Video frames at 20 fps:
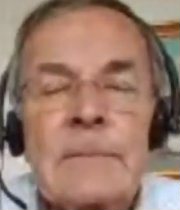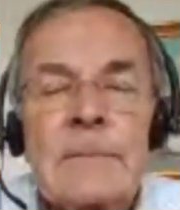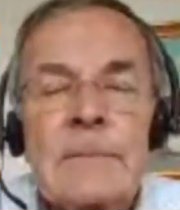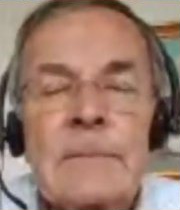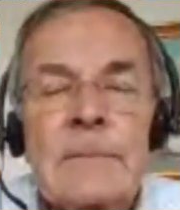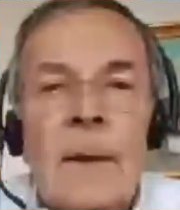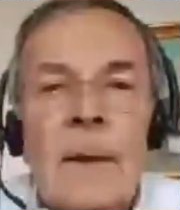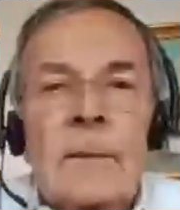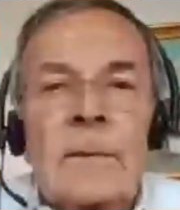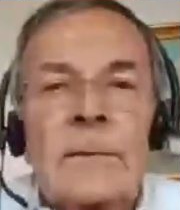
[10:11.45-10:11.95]

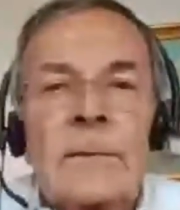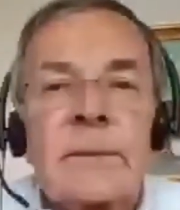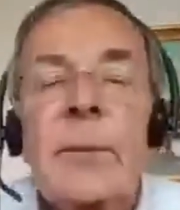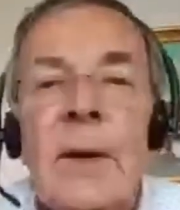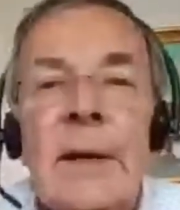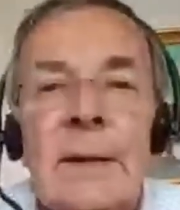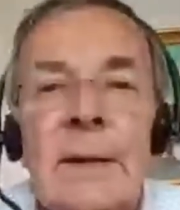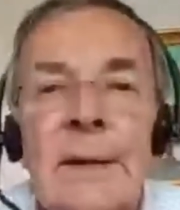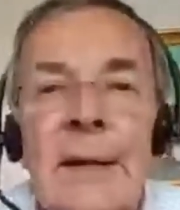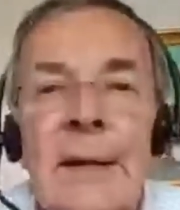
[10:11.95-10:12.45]

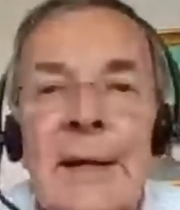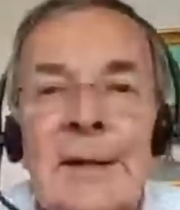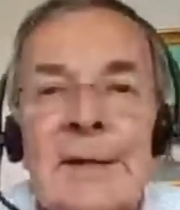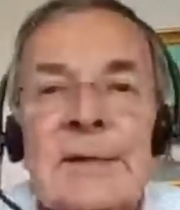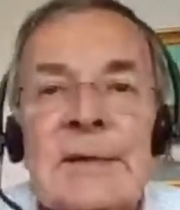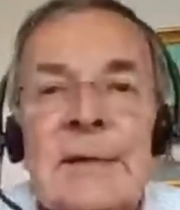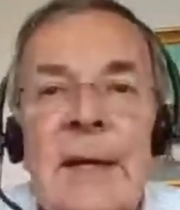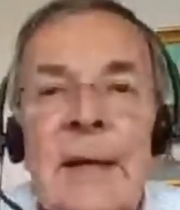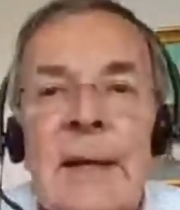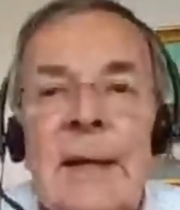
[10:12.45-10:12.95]
flamboyant, let us
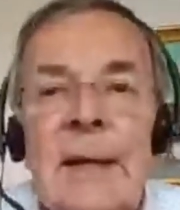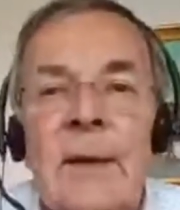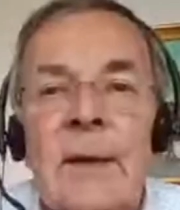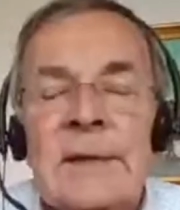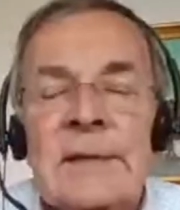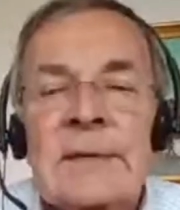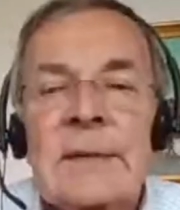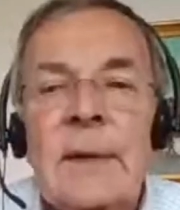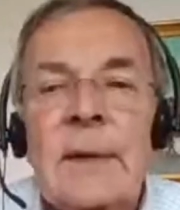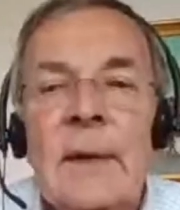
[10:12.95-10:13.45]
say,
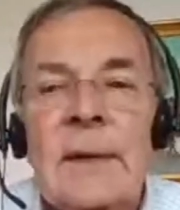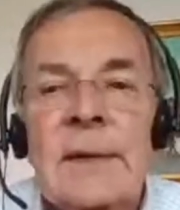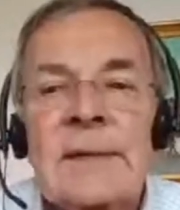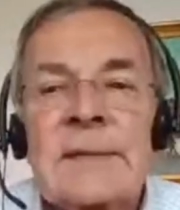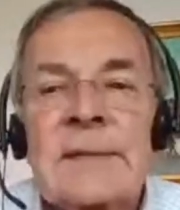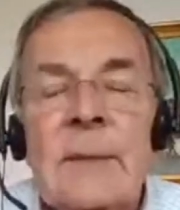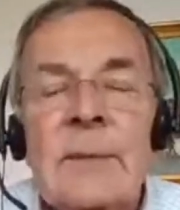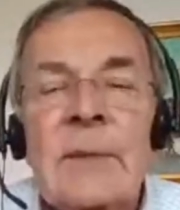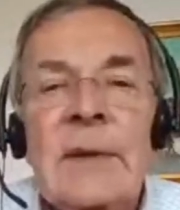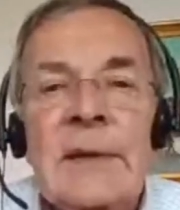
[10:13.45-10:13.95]
on
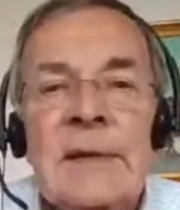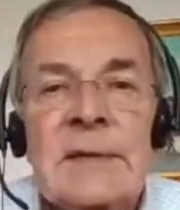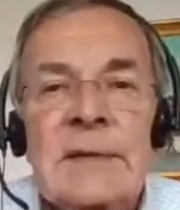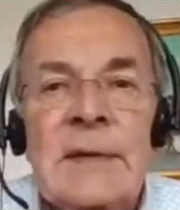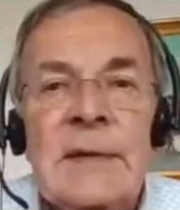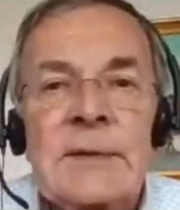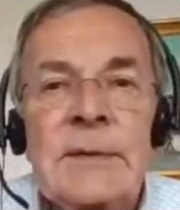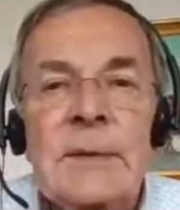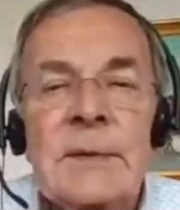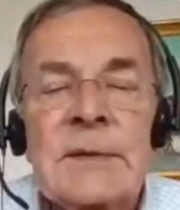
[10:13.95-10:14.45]
some of these
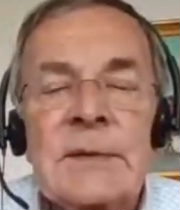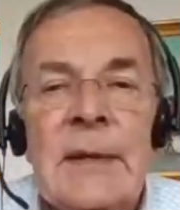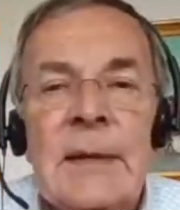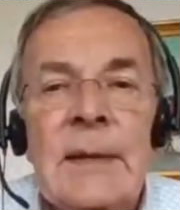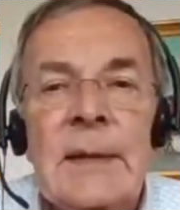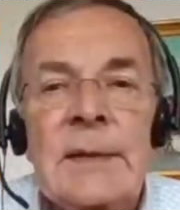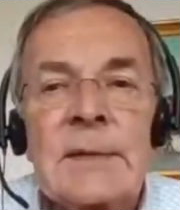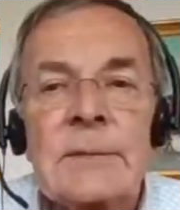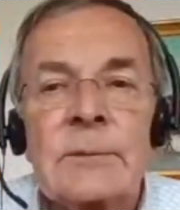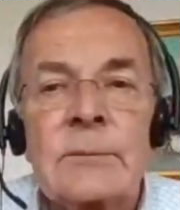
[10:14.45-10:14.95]
issues that
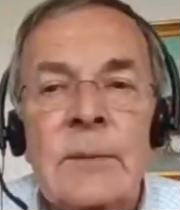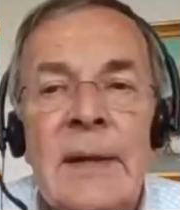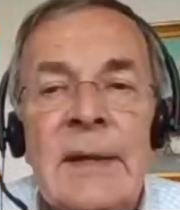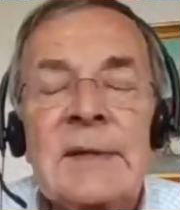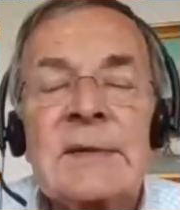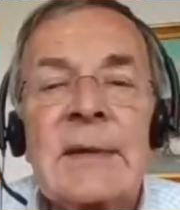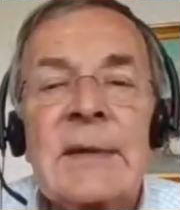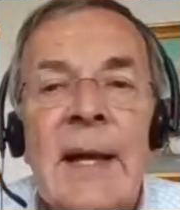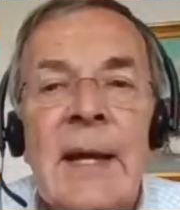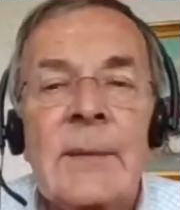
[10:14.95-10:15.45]
he's
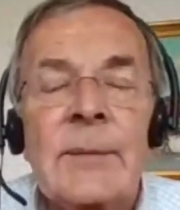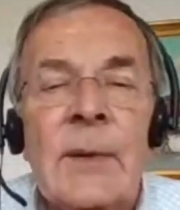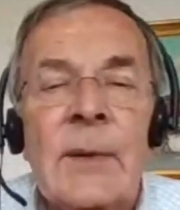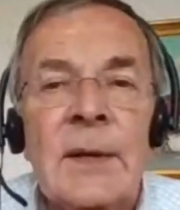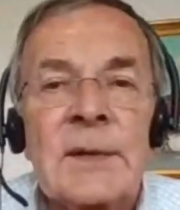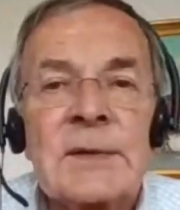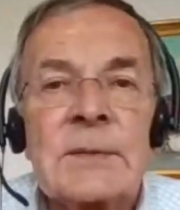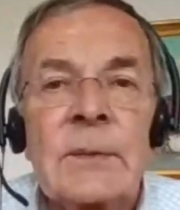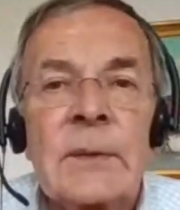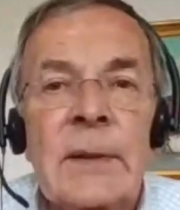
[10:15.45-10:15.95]
raised
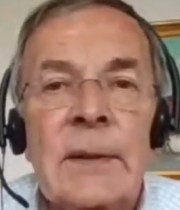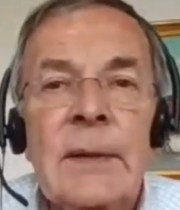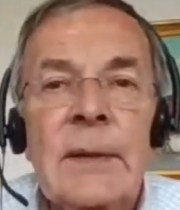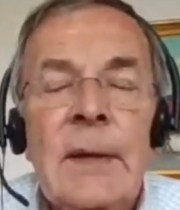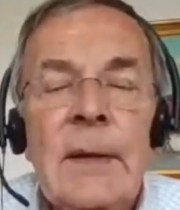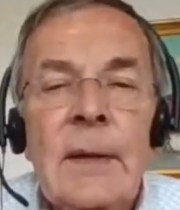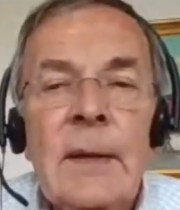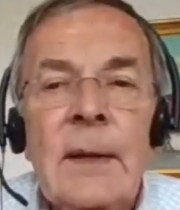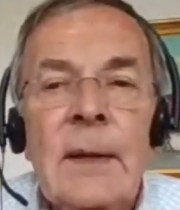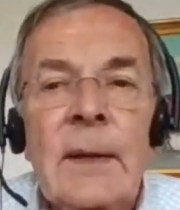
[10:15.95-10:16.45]
eyebrows with
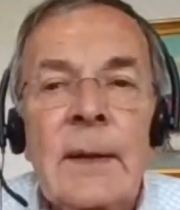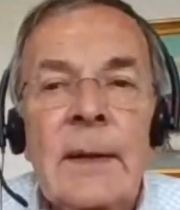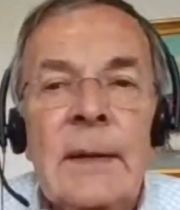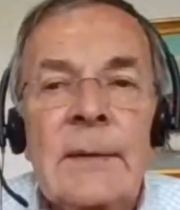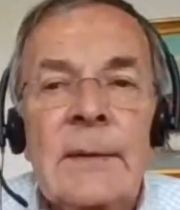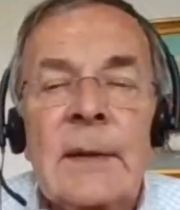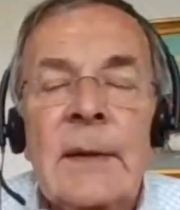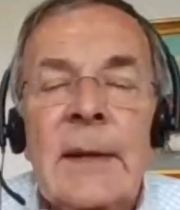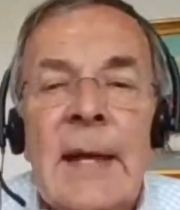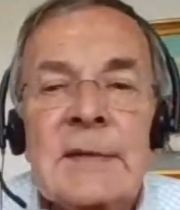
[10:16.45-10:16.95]

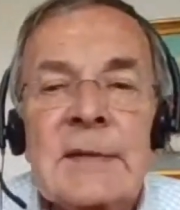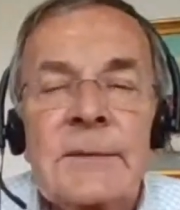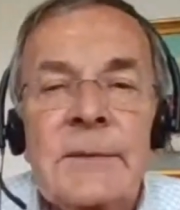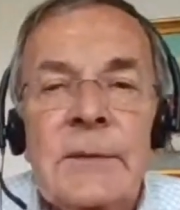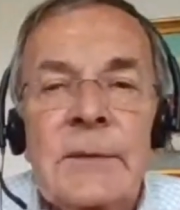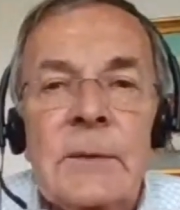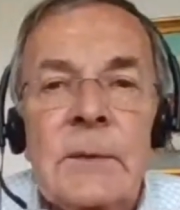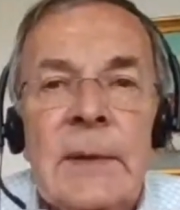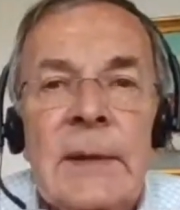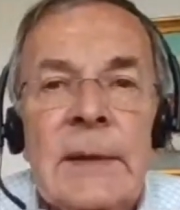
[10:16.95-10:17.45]
in the last
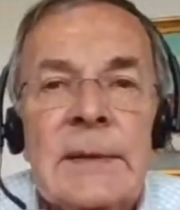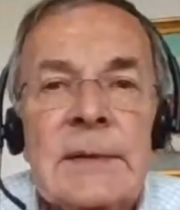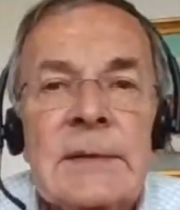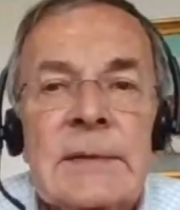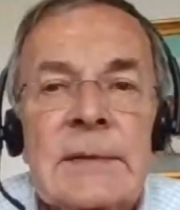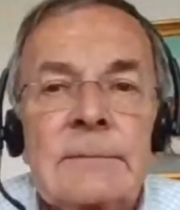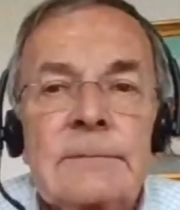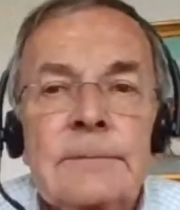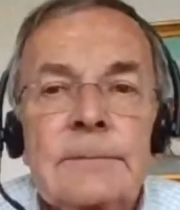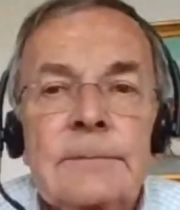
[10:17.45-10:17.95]
few weeks.